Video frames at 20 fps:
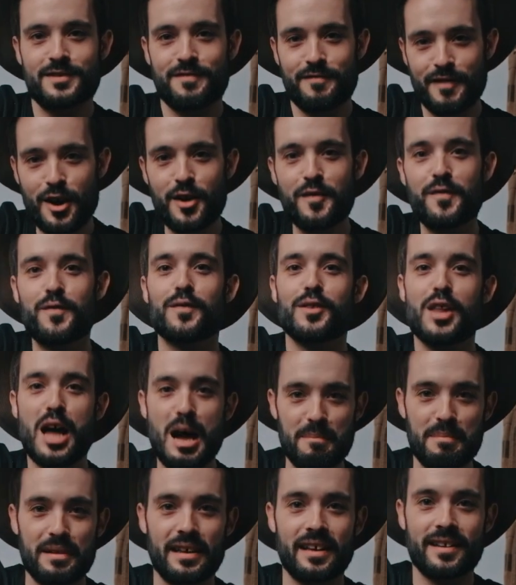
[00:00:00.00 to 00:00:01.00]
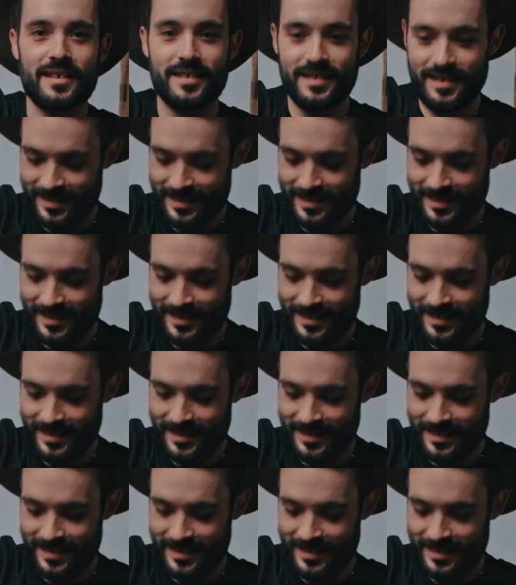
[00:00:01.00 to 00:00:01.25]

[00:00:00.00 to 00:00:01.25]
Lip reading: very floppy.